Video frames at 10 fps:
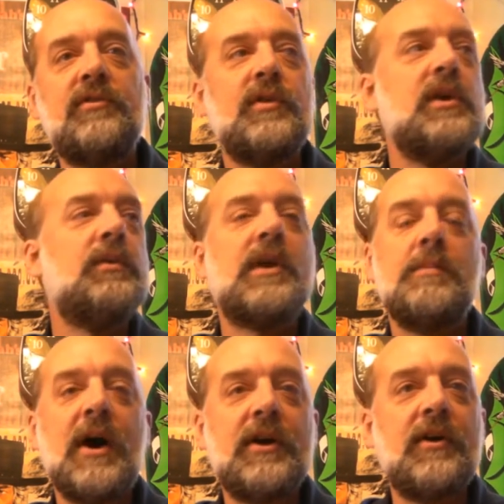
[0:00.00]
So Neil would come
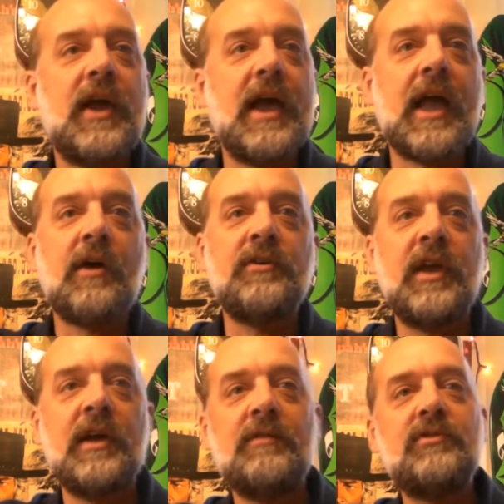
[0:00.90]
out here and hang out in
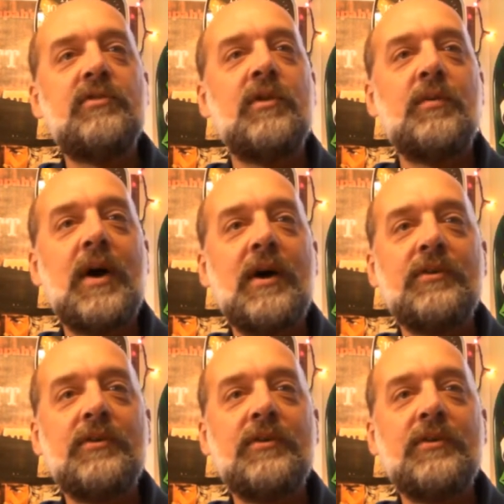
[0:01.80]
Davis for a while.